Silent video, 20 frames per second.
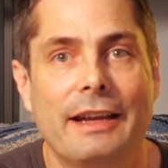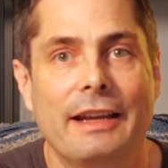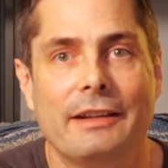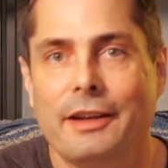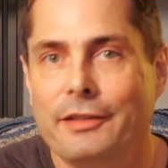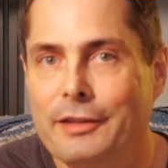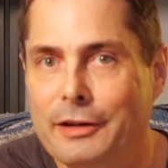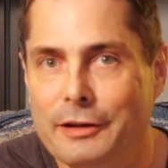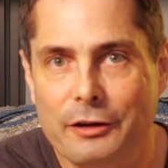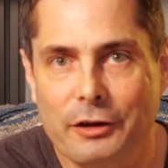it
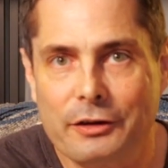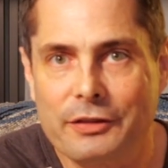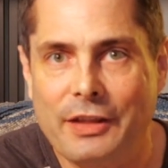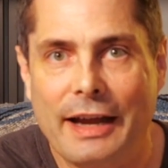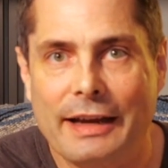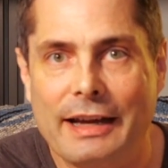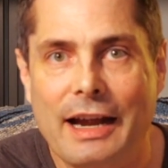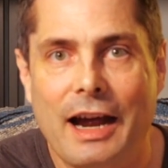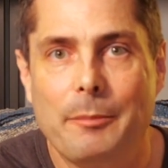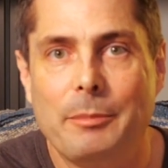doesn't look
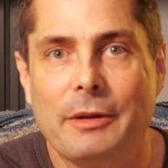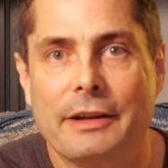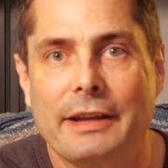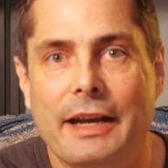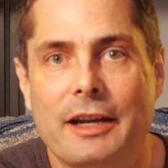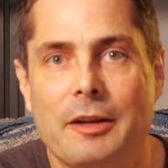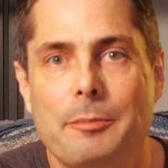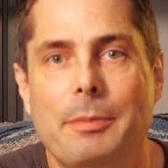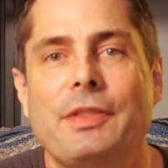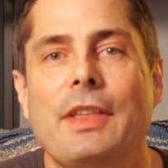that
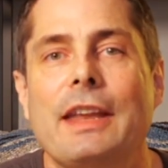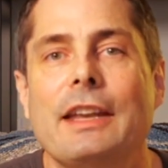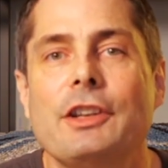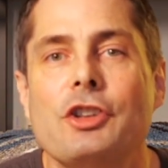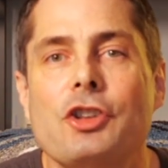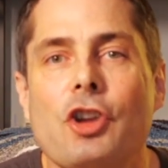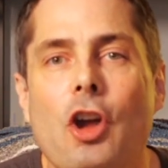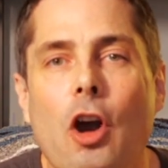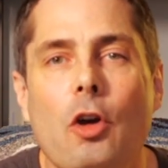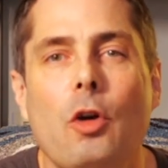complicated, but they
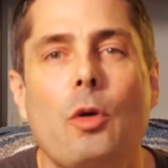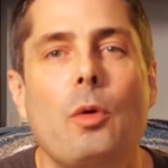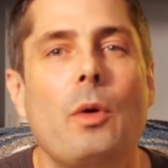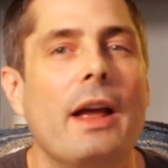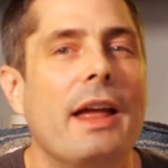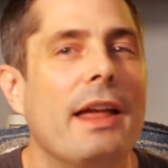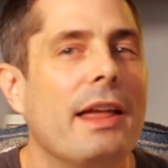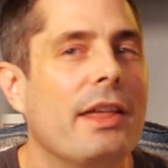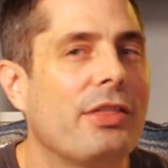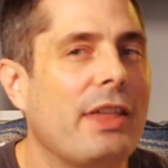
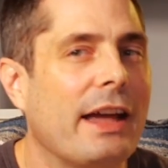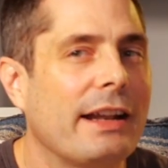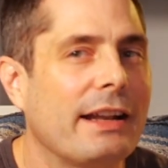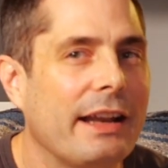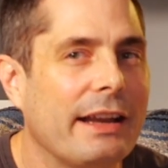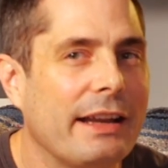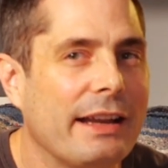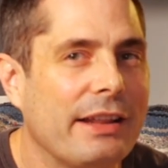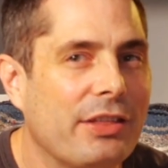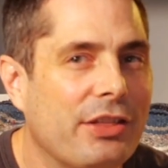know
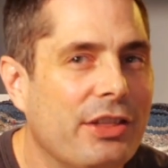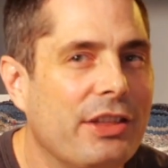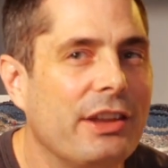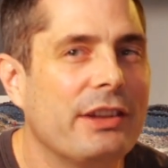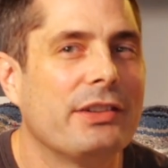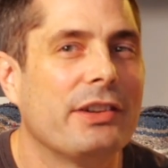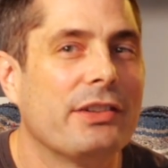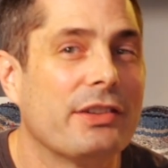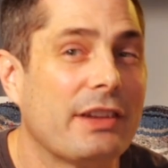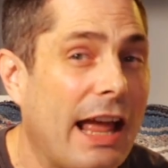that
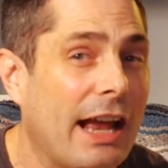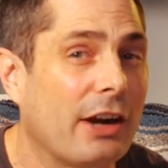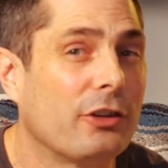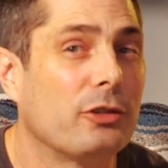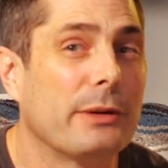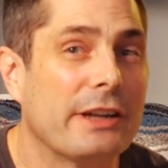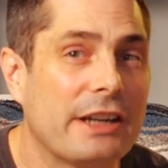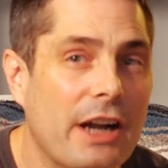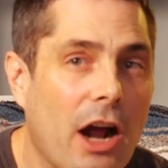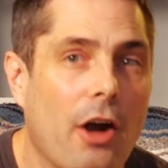this is
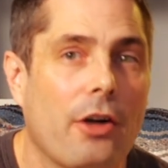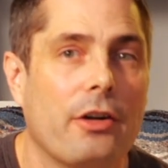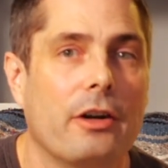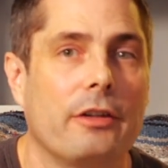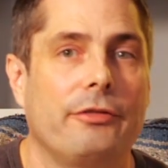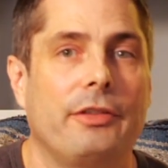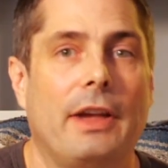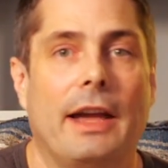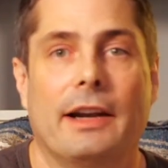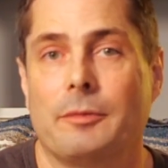actually an
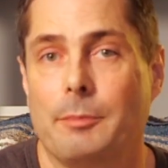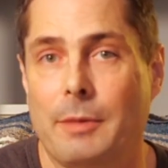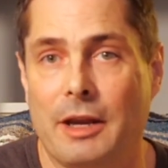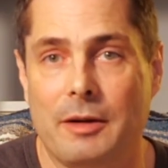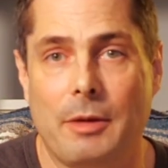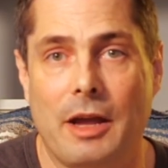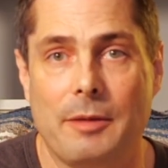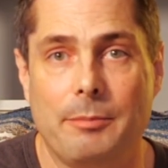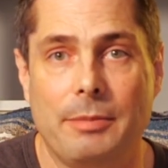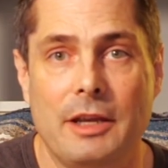artifact made
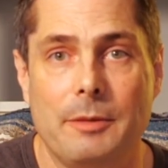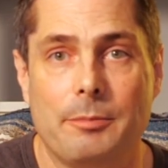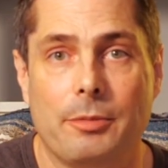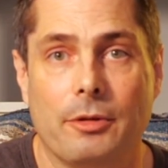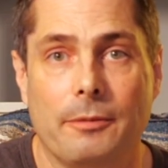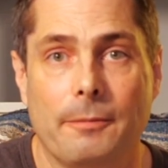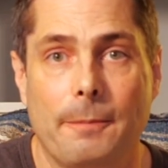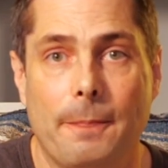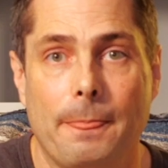by people.